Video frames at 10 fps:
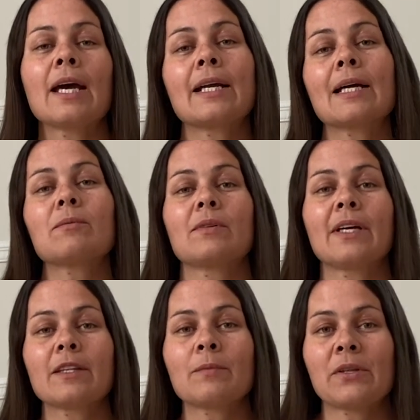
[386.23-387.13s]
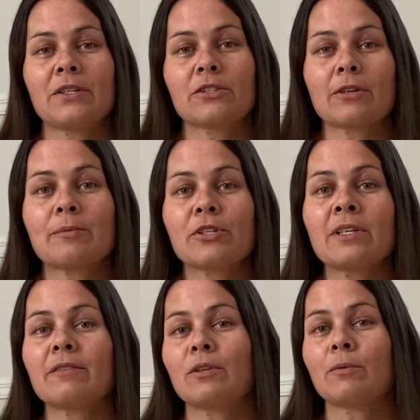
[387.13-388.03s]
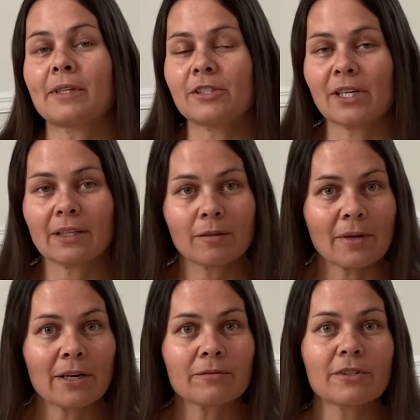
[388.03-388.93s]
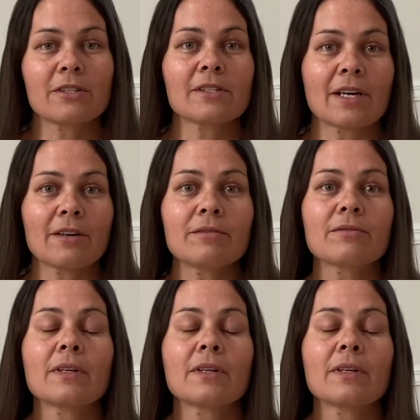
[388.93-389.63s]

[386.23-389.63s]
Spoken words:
and I will link them in the description if you want to check them out for yourself.